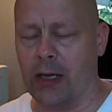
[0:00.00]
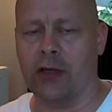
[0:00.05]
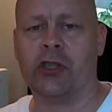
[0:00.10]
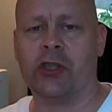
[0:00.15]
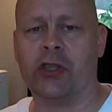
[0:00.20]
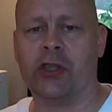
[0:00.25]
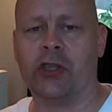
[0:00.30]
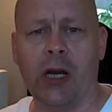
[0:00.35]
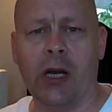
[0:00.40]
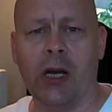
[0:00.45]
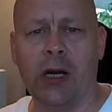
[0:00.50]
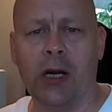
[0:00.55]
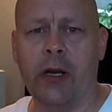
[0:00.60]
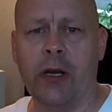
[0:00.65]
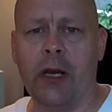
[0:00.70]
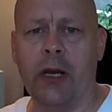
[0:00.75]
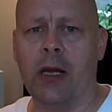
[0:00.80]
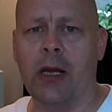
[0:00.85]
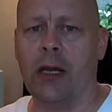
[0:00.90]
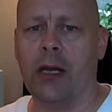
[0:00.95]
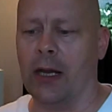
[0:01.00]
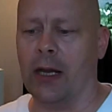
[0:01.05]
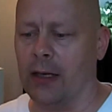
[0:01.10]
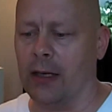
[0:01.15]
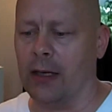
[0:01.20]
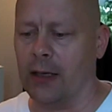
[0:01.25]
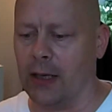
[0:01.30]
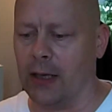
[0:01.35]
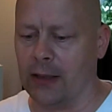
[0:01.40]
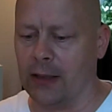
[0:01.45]
and sharing
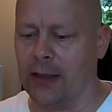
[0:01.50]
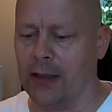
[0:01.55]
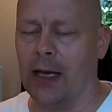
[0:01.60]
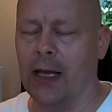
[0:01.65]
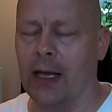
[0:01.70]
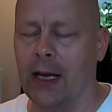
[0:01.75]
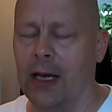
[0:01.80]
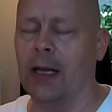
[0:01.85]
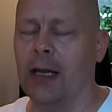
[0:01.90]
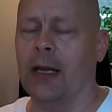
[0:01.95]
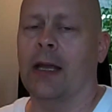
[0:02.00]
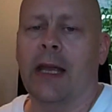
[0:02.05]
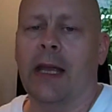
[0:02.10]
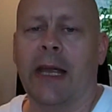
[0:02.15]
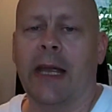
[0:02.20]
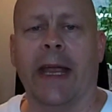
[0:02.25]
and getting